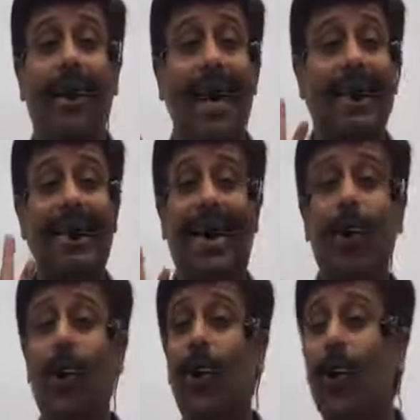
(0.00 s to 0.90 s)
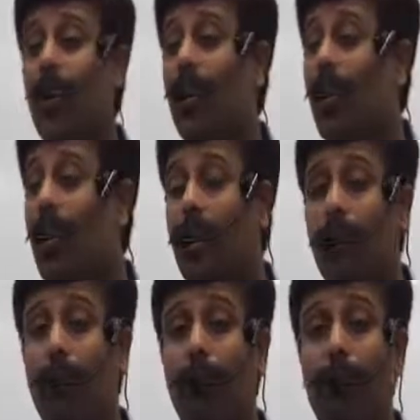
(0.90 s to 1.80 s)
Does he do
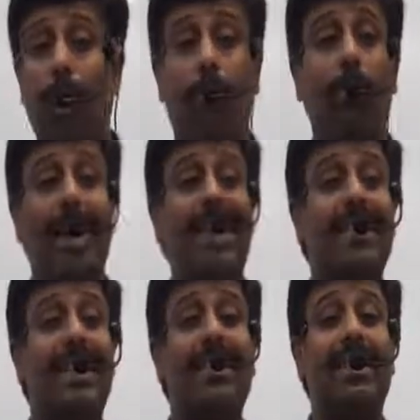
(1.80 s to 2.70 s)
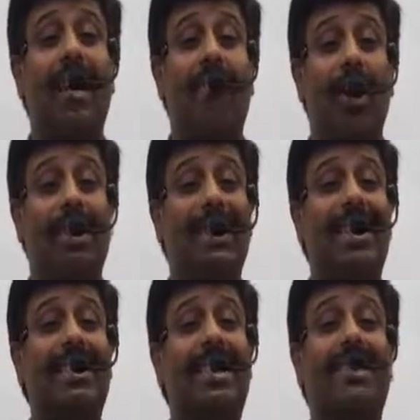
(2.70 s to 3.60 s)
population survey or
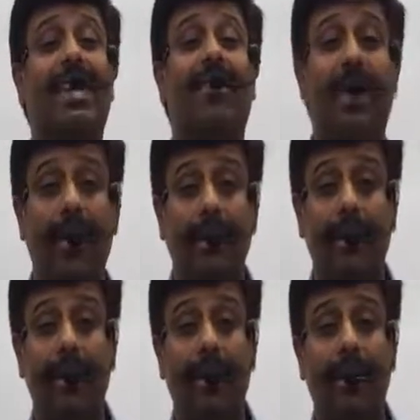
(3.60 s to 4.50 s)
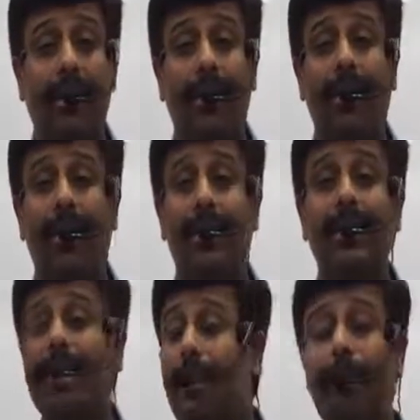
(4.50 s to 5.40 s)
census survey?
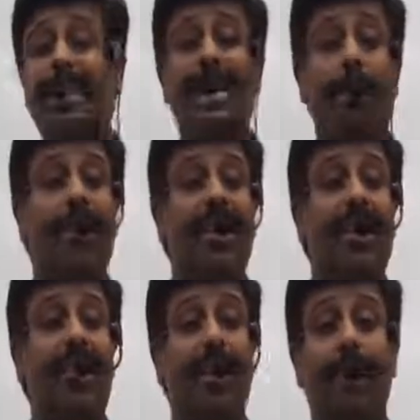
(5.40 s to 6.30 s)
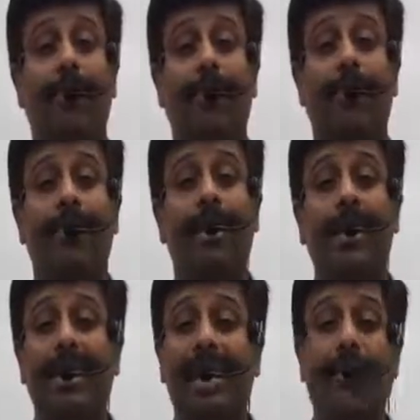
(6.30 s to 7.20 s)
Sample survey.
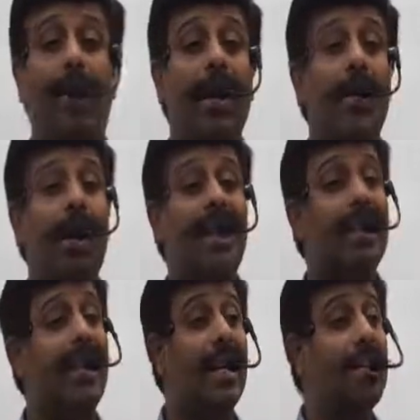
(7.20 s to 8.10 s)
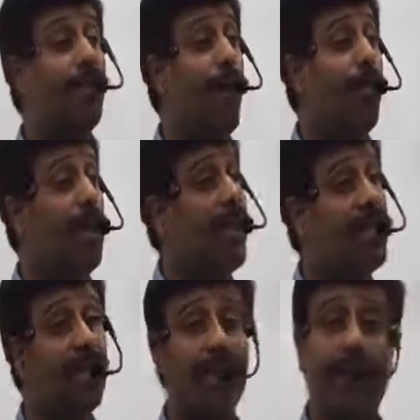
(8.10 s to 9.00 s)
Imagine it as
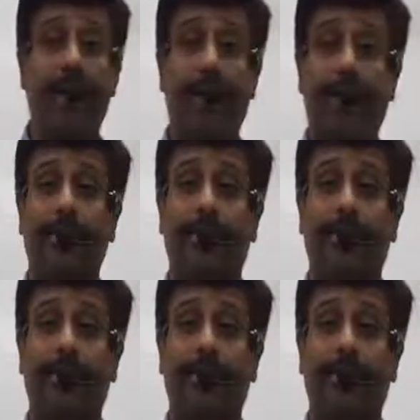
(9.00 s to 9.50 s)
population survey.